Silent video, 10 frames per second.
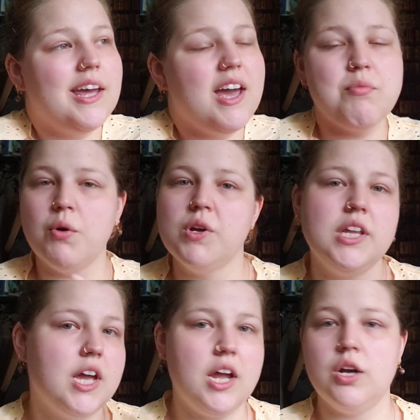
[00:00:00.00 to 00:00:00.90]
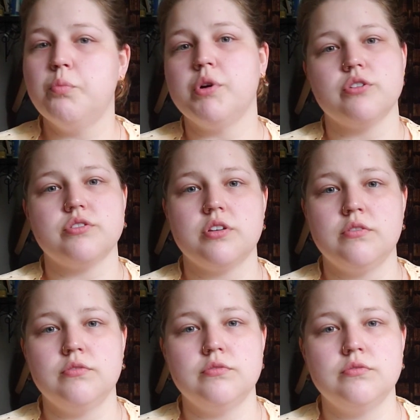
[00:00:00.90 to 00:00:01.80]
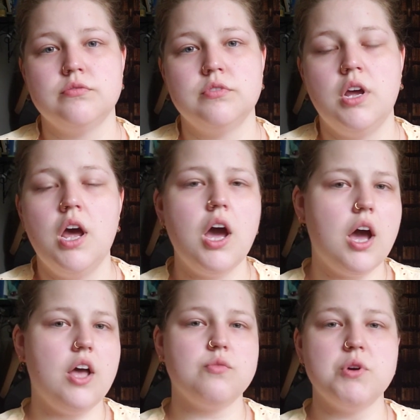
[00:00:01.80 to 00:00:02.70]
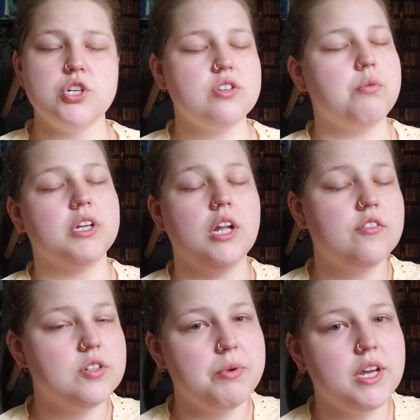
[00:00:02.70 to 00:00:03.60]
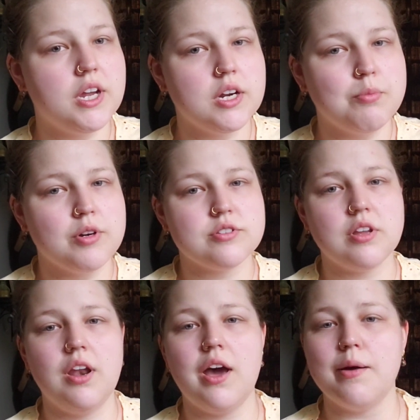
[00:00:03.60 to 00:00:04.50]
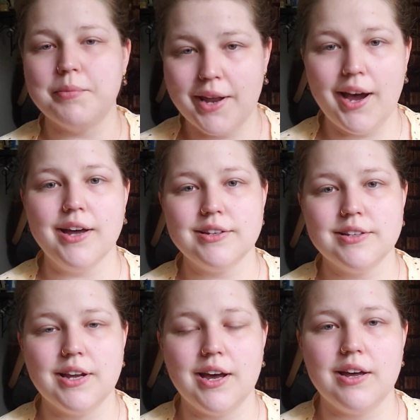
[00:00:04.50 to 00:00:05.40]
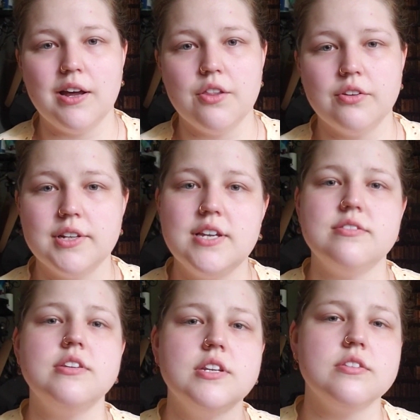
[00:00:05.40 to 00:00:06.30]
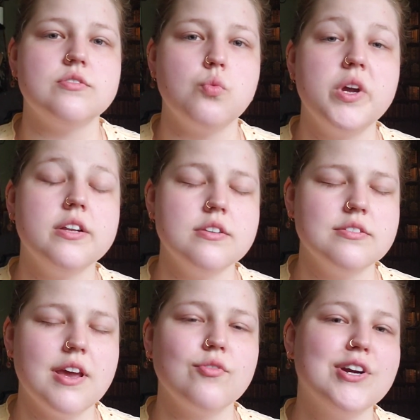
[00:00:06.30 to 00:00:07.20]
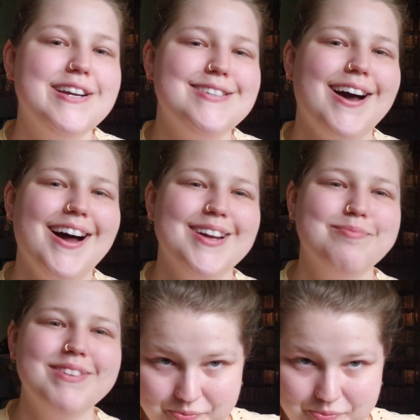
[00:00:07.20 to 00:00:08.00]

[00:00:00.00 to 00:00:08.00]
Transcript: am not really a hair person. As much as I would love to be a hair person, I'm not. The laziness wins every time.